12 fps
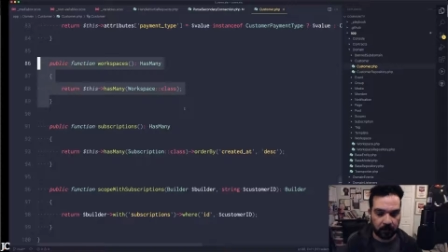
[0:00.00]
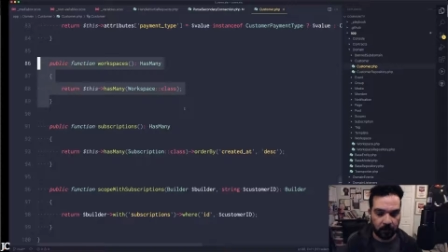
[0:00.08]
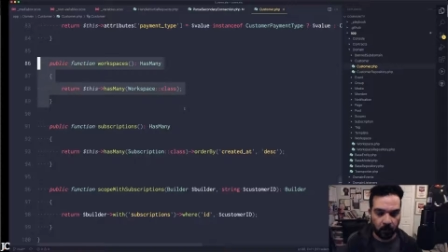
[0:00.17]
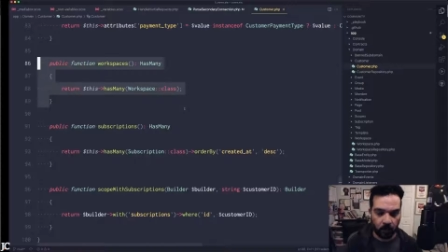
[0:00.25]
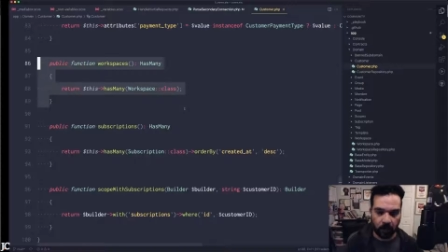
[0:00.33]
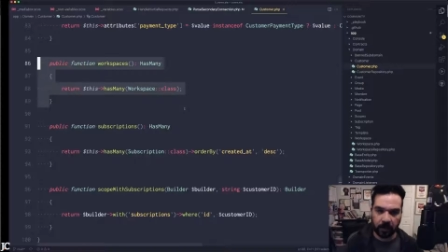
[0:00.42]

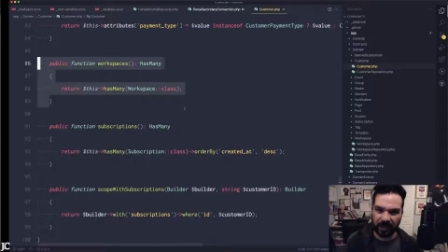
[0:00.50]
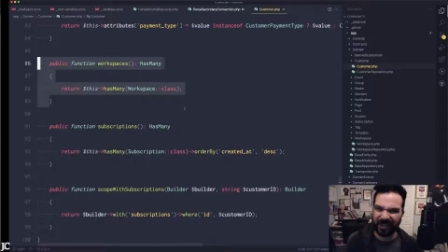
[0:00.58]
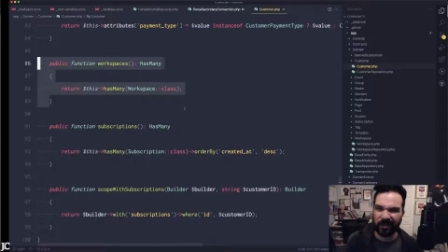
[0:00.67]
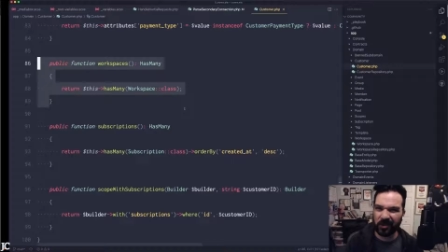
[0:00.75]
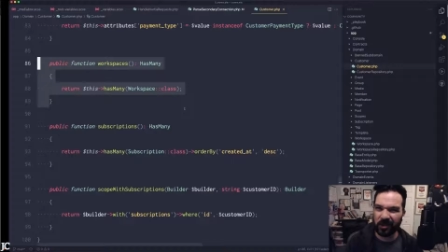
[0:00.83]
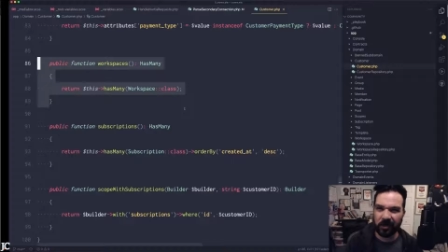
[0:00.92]

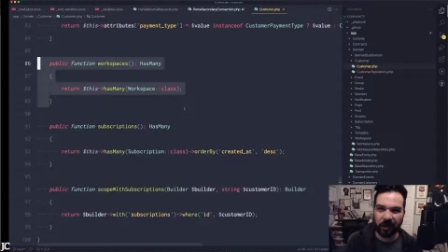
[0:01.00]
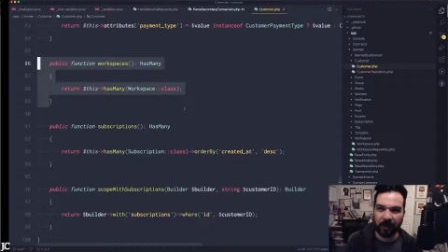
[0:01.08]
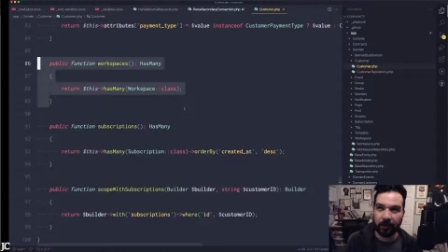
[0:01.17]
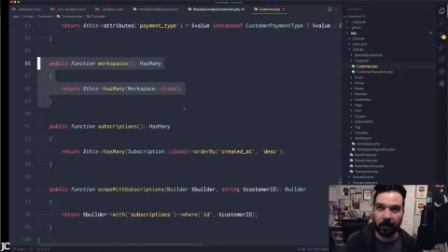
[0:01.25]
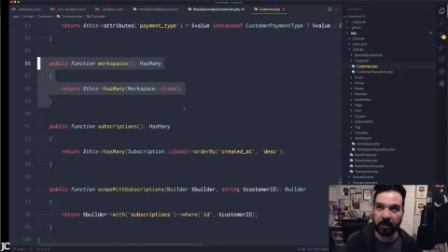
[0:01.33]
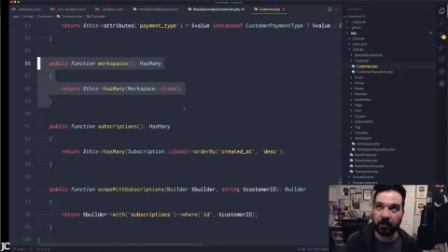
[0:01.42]

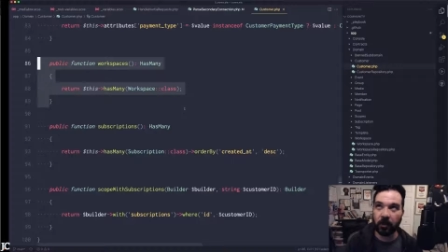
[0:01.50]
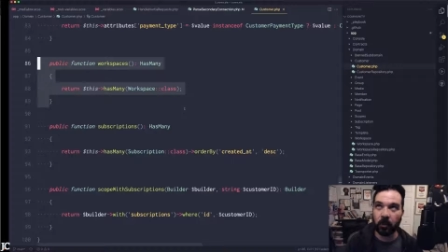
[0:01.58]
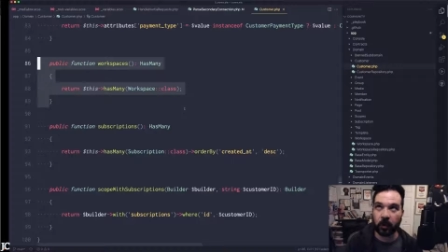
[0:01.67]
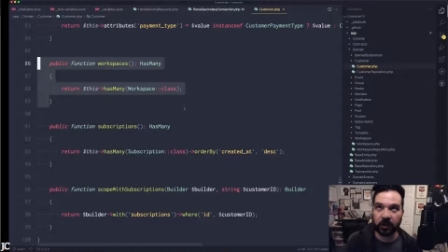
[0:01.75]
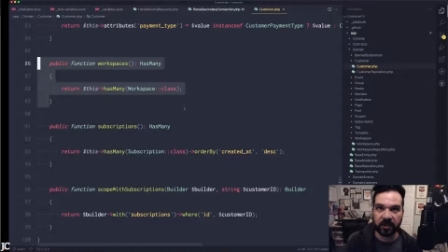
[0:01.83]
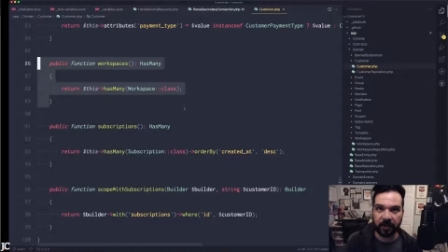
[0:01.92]
multiple
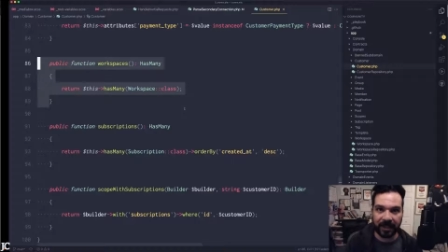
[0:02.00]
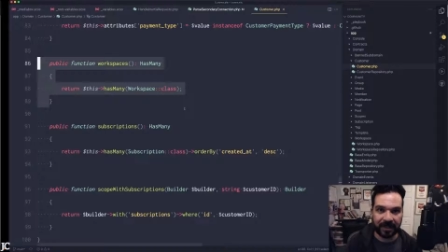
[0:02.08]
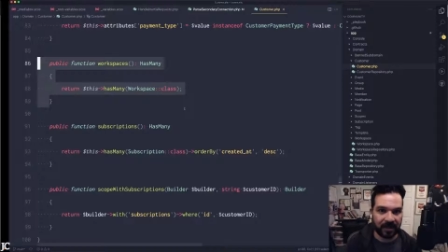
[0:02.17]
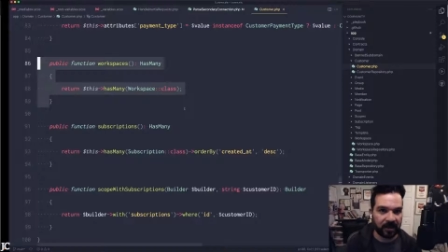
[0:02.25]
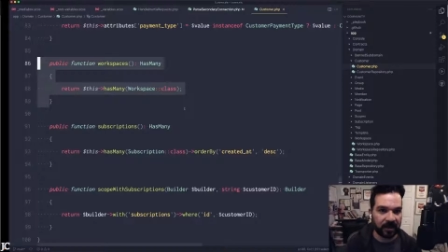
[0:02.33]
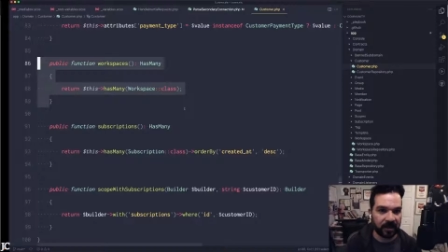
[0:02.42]

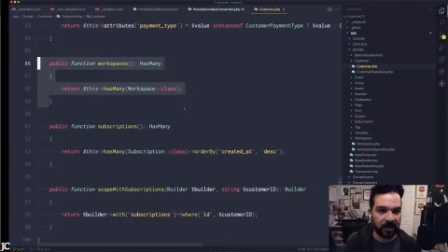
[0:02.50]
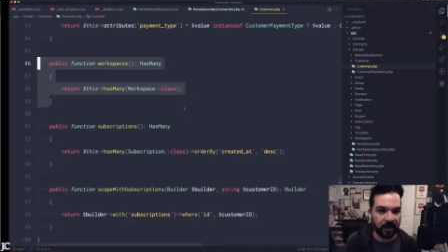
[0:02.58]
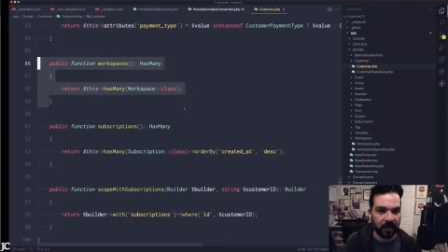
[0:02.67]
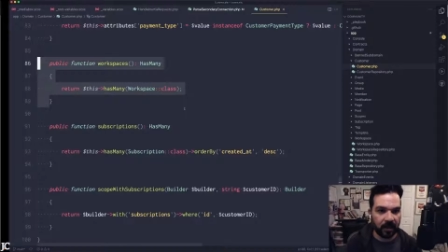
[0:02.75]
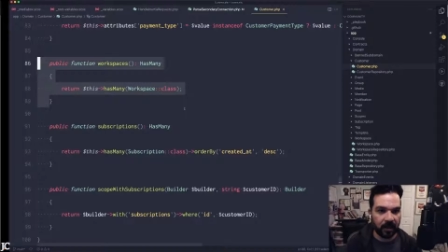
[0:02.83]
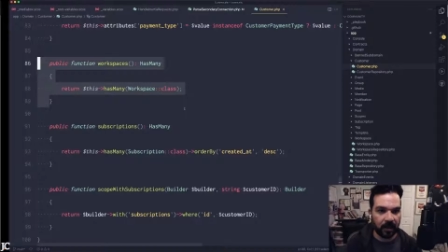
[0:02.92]
workspaces,
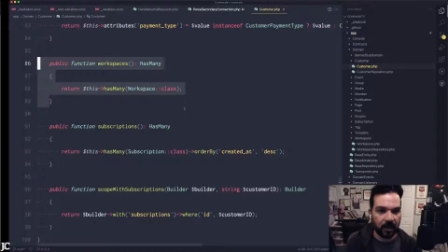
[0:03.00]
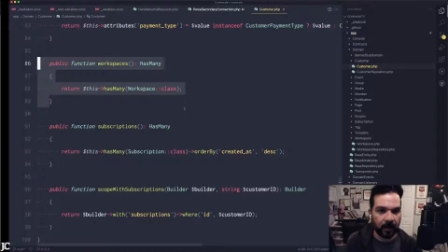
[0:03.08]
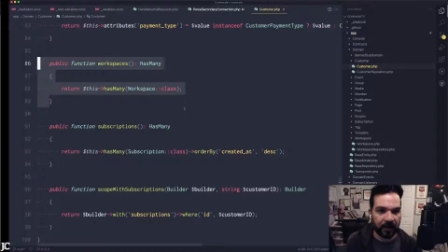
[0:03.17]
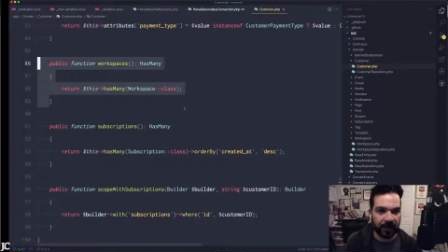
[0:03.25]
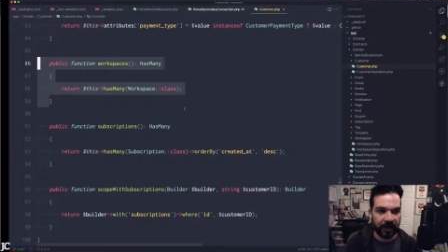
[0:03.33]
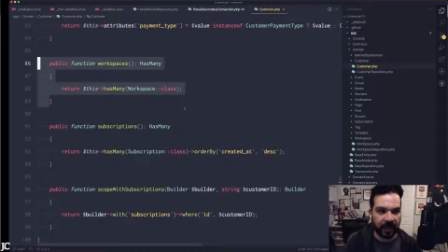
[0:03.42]

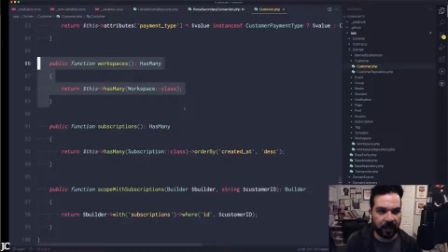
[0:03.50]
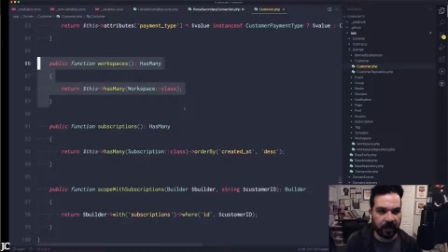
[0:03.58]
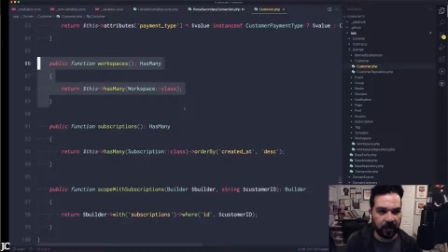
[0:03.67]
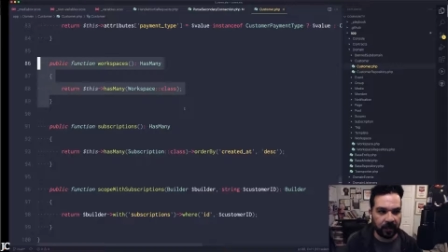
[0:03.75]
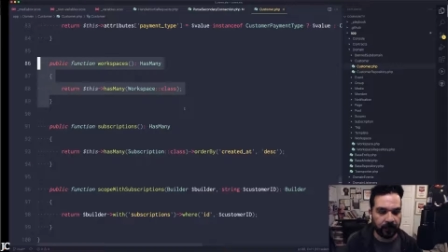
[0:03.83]
and then